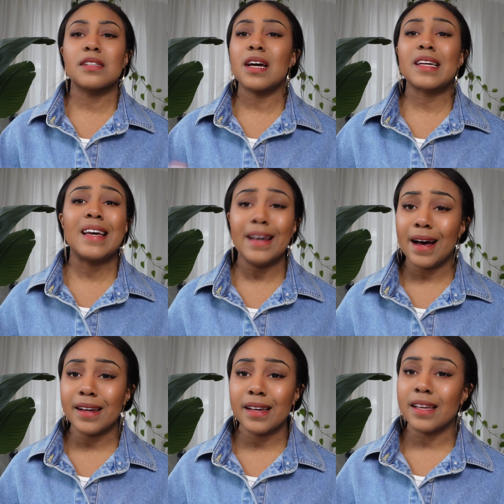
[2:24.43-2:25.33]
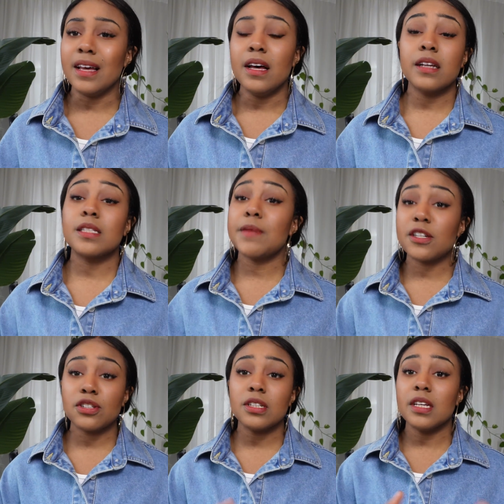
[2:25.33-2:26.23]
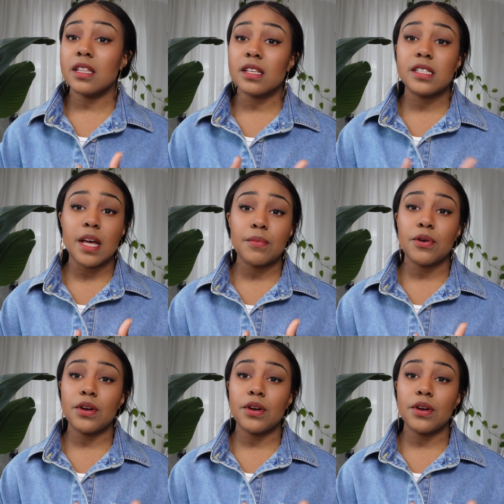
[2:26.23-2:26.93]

kind of chaotic, especially in the summer.